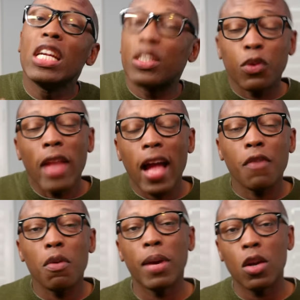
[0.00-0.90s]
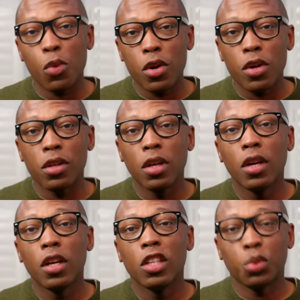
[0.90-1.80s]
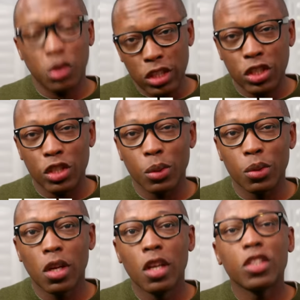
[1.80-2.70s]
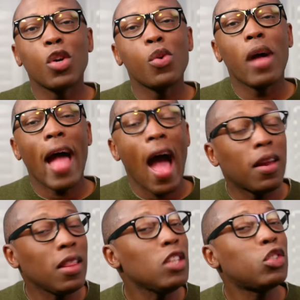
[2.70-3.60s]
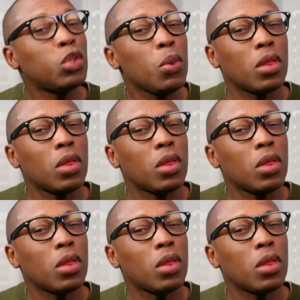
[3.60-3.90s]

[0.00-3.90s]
it's, for lack of a better word, traditional. So how do these two